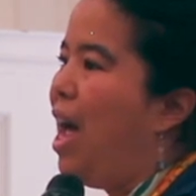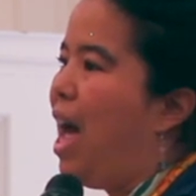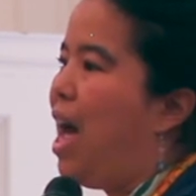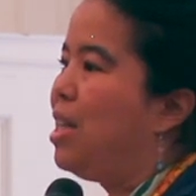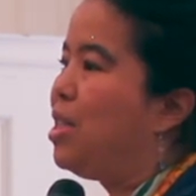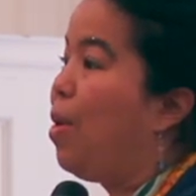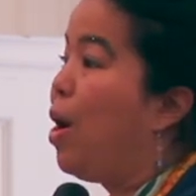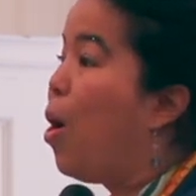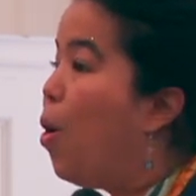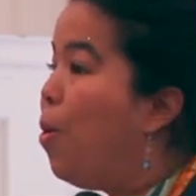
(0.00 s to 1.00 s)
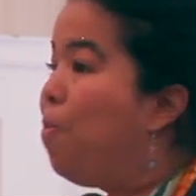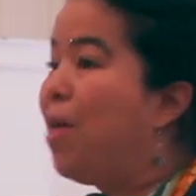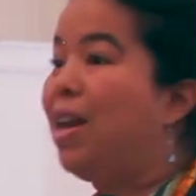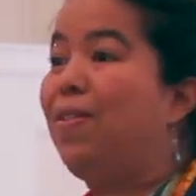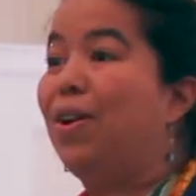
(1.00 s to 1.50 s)
Uh, so I hope
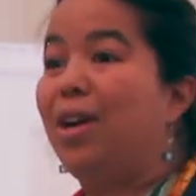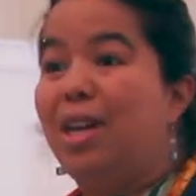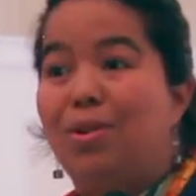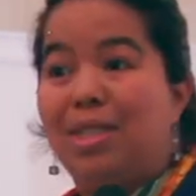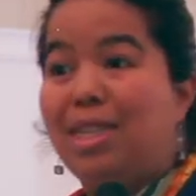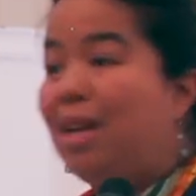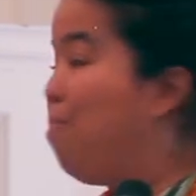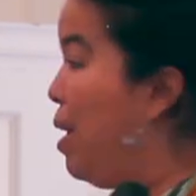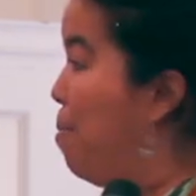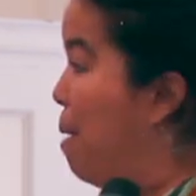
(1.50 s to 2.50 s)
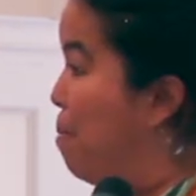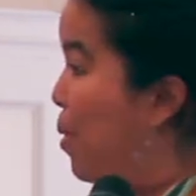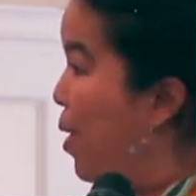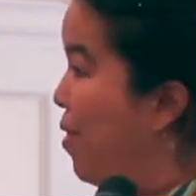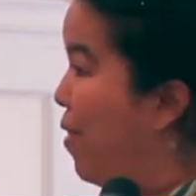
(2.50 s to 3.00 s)
that if you're interested in being a
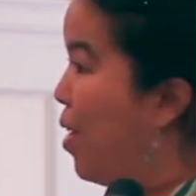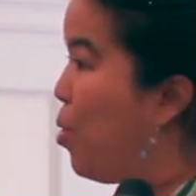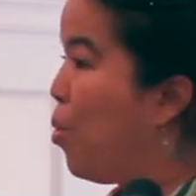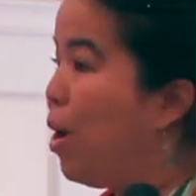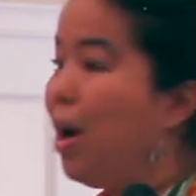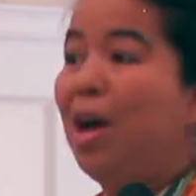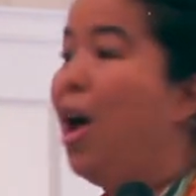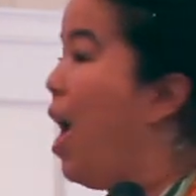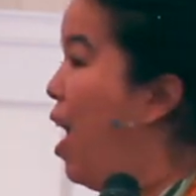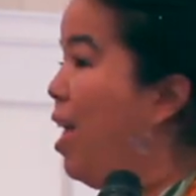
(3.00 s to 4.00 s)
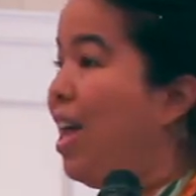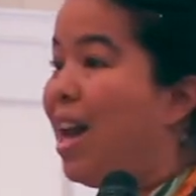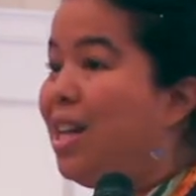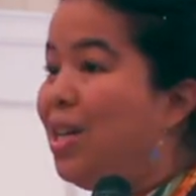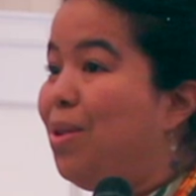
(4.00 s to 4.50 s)
member of our board, all you got
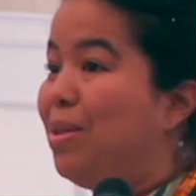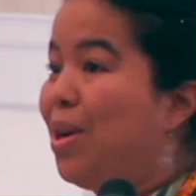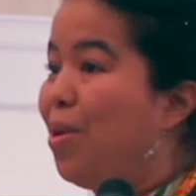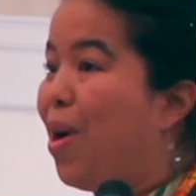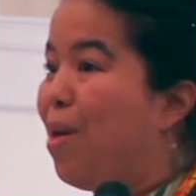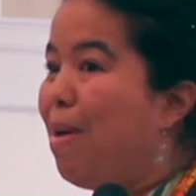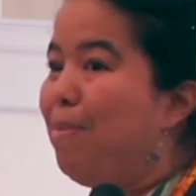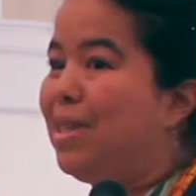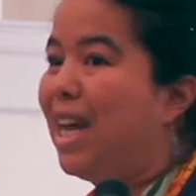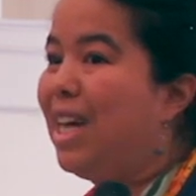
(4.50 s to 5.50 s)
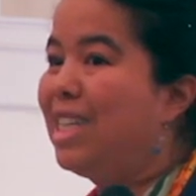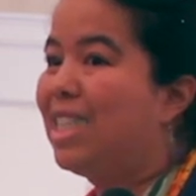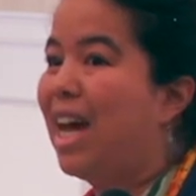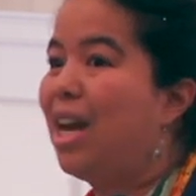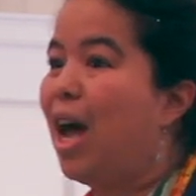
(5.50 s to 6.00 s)
to do is go to our website,
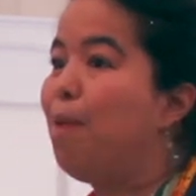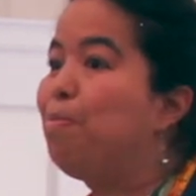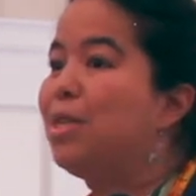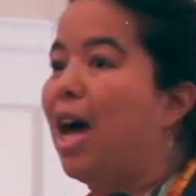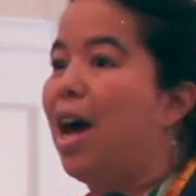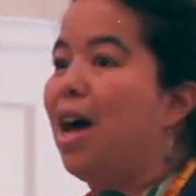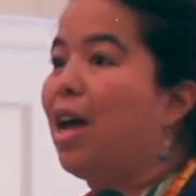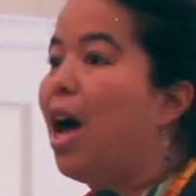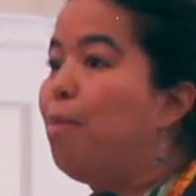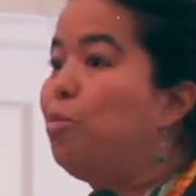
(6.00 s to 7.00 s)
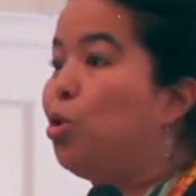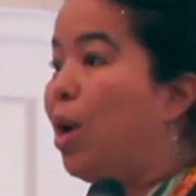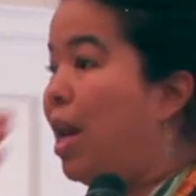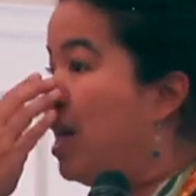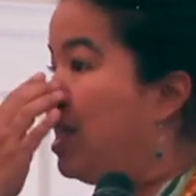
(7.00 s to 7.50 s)
sign up, uh, come
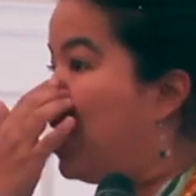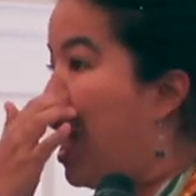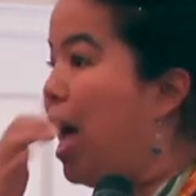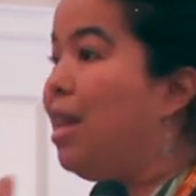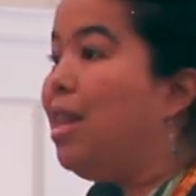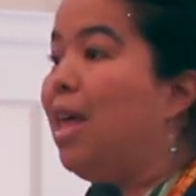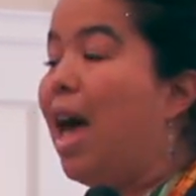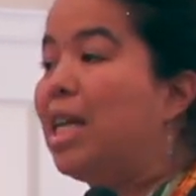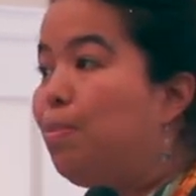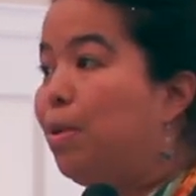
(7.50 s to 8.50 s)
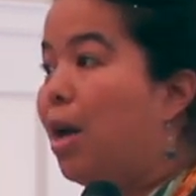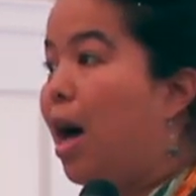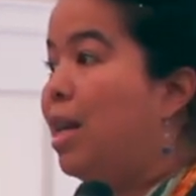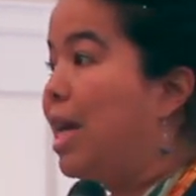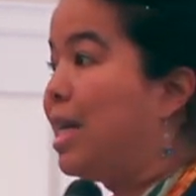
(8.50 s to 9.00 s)
join us at the
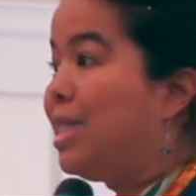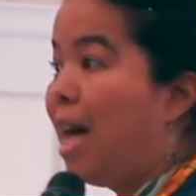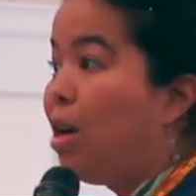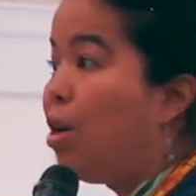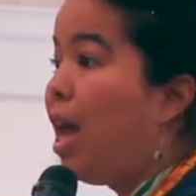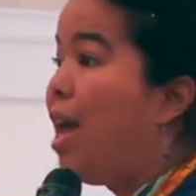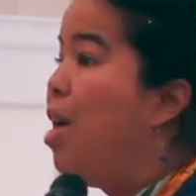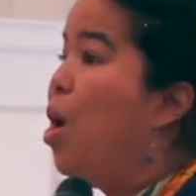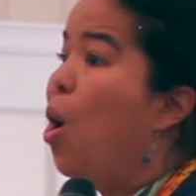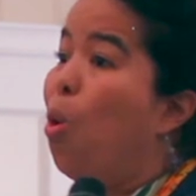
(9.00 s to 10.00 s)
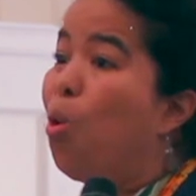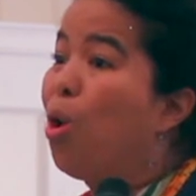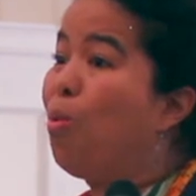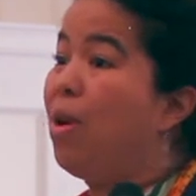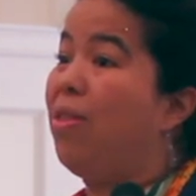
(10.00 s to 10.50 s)
Esplanade next Saturday
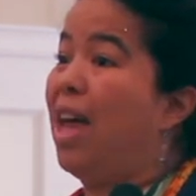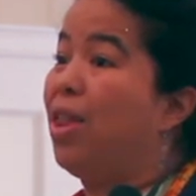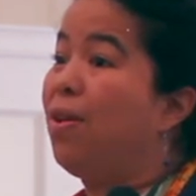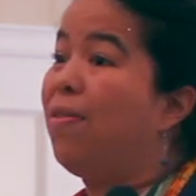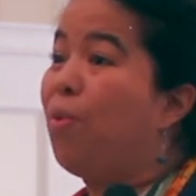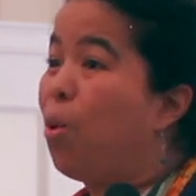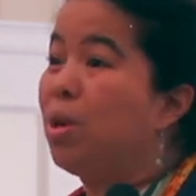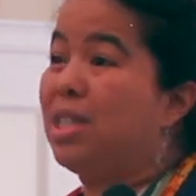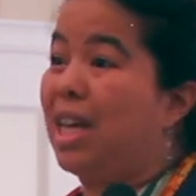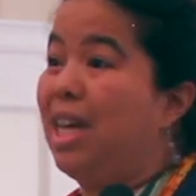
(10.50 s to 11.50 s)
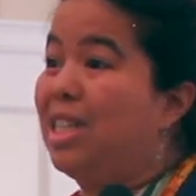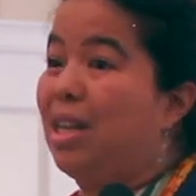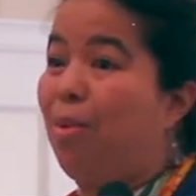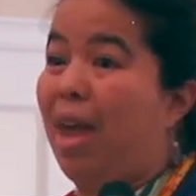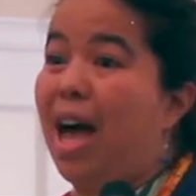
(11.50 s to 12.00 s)
or one of the other four sites
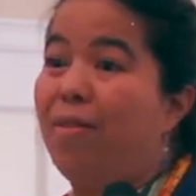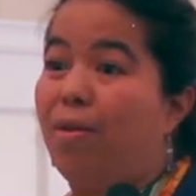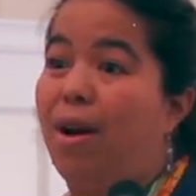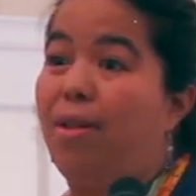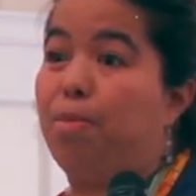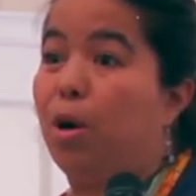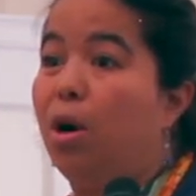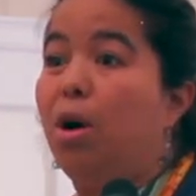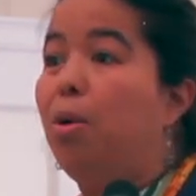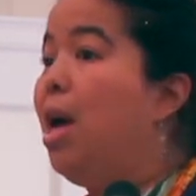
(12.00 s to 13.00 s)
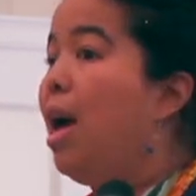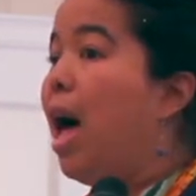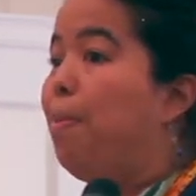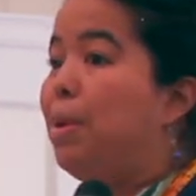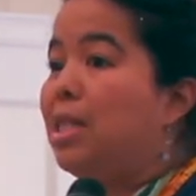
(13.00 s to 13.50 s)
that we have around the borough.
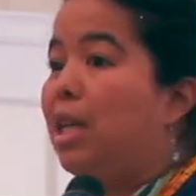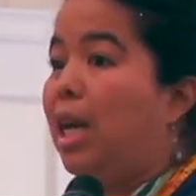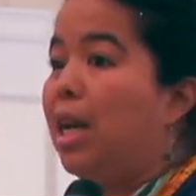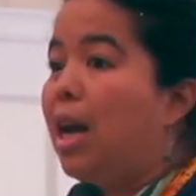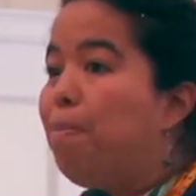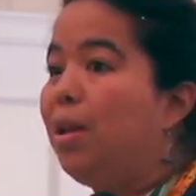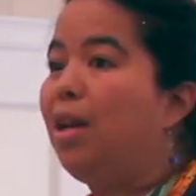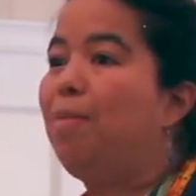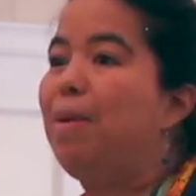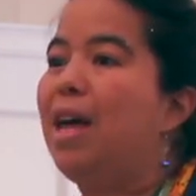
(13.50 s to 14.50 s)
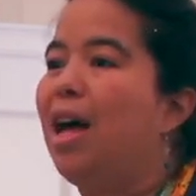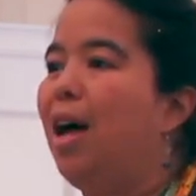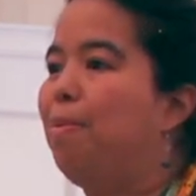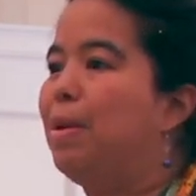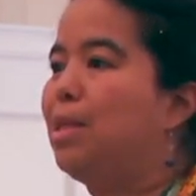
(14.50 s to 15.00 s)
Help us clean it up a little bit,
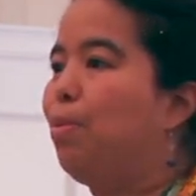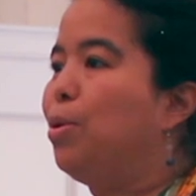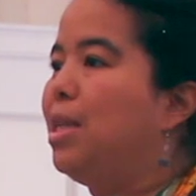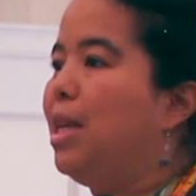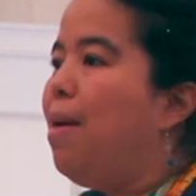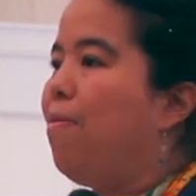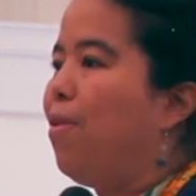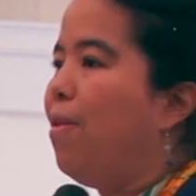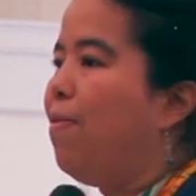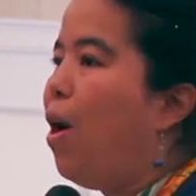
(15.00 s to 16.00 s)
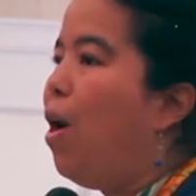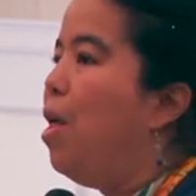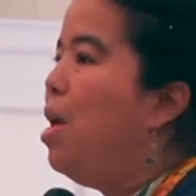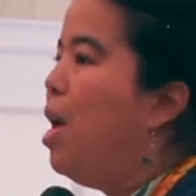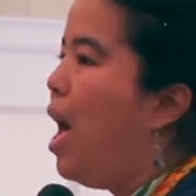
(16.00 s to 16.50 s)
help us spruce it up for the
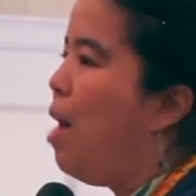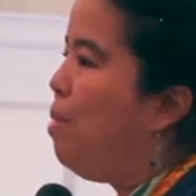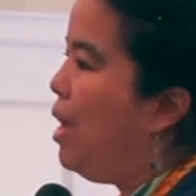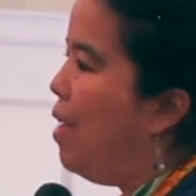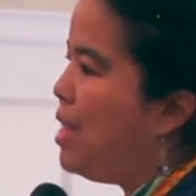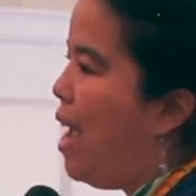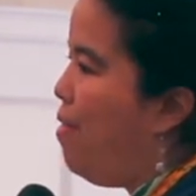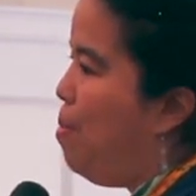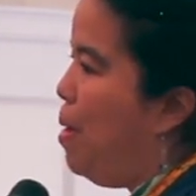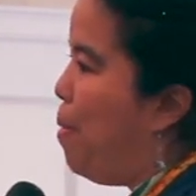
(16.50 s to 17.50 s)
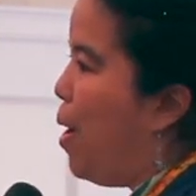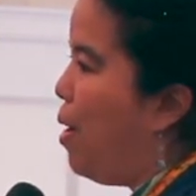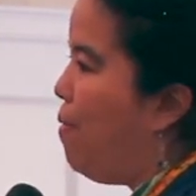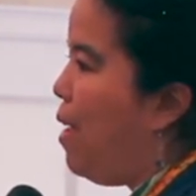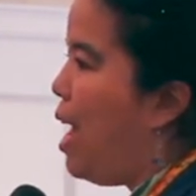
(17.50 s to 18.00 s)
fall. Uh, we'd love to have you be a part
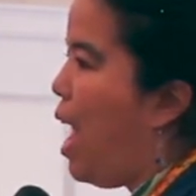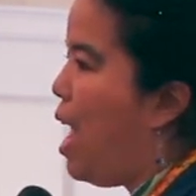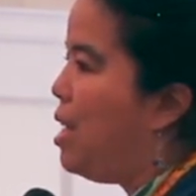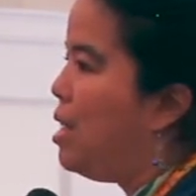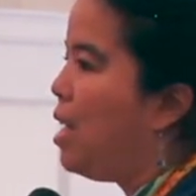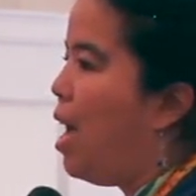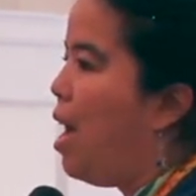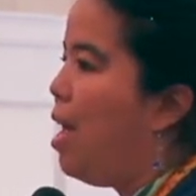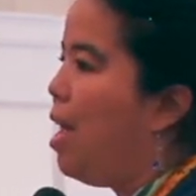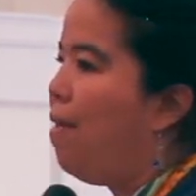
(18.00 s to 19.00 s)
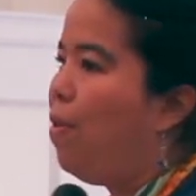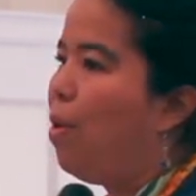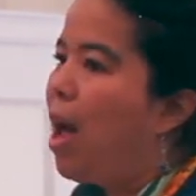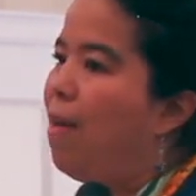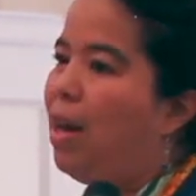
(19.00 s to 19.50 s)
of it. And uh, if you
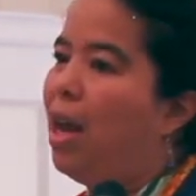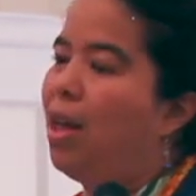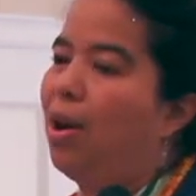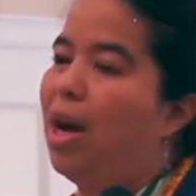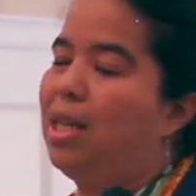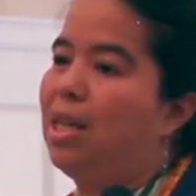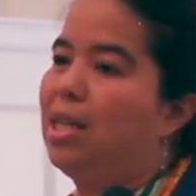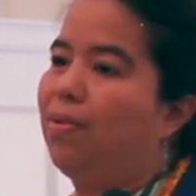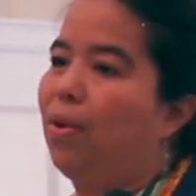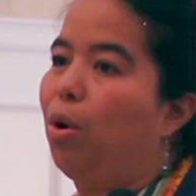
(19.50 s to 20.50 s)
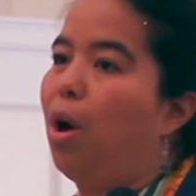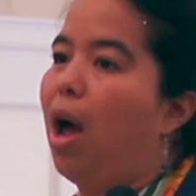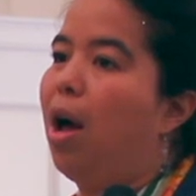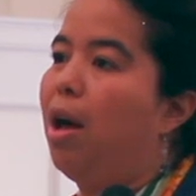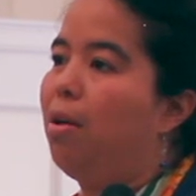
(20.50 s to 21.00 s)
have any other ideas for
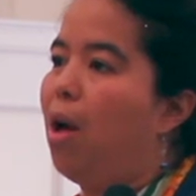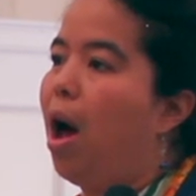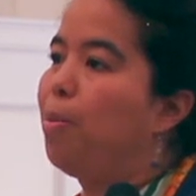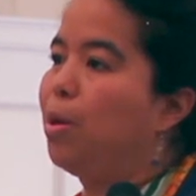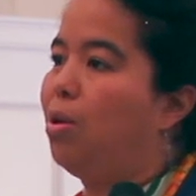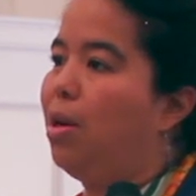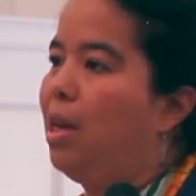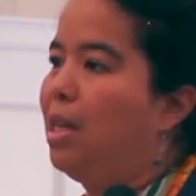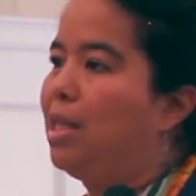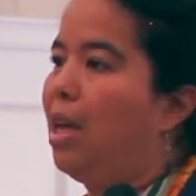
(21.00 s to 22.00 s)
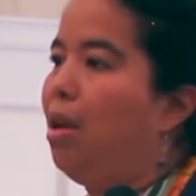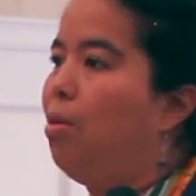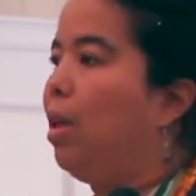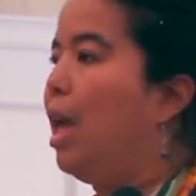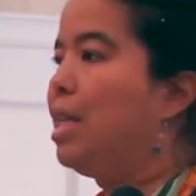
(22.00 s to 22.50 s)
uh, opportunities that you
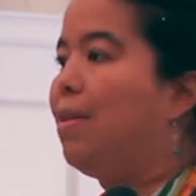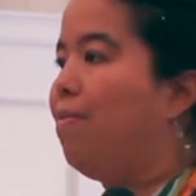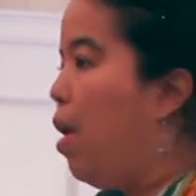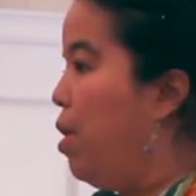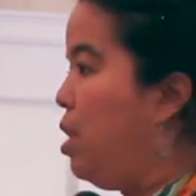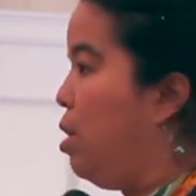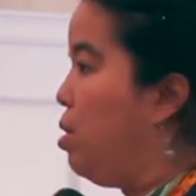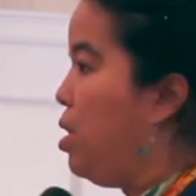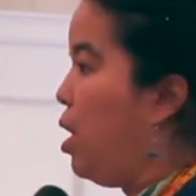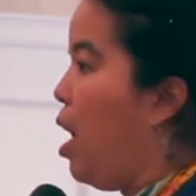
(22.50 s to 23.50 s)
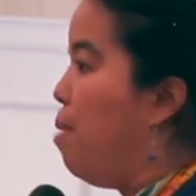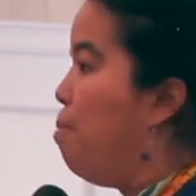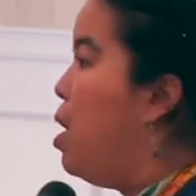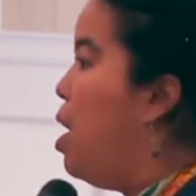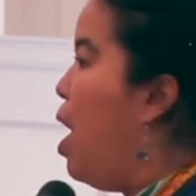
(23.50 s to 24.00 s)
would like some volunteers to come
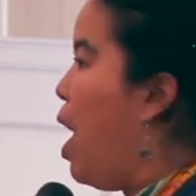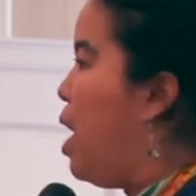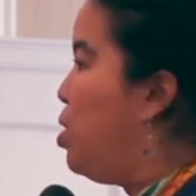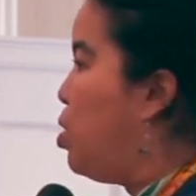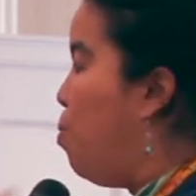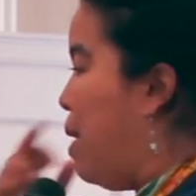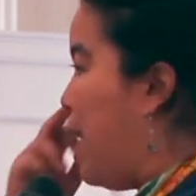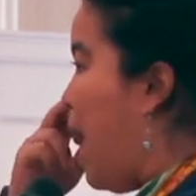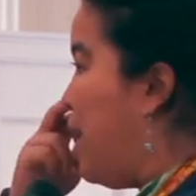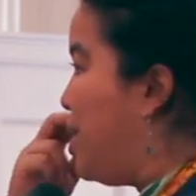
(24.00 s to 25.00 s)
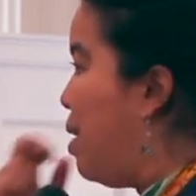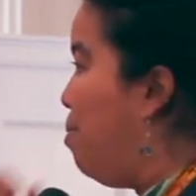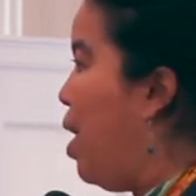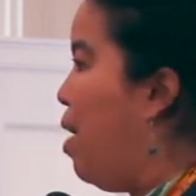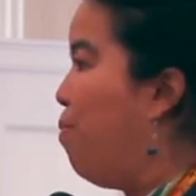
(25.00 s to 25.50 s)
and show Manhattan some
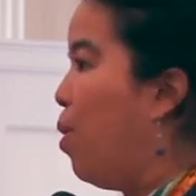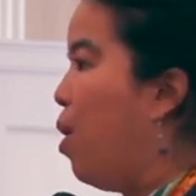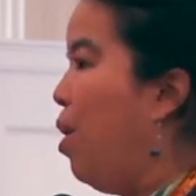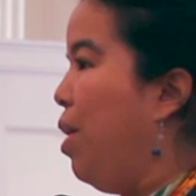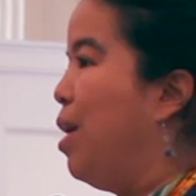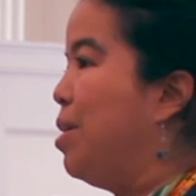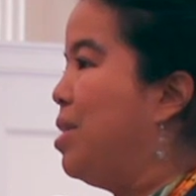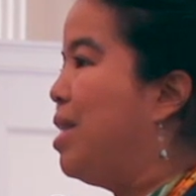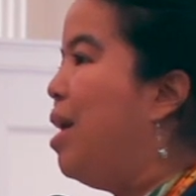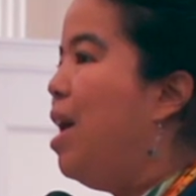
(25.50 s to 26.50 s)
love, we're all ears.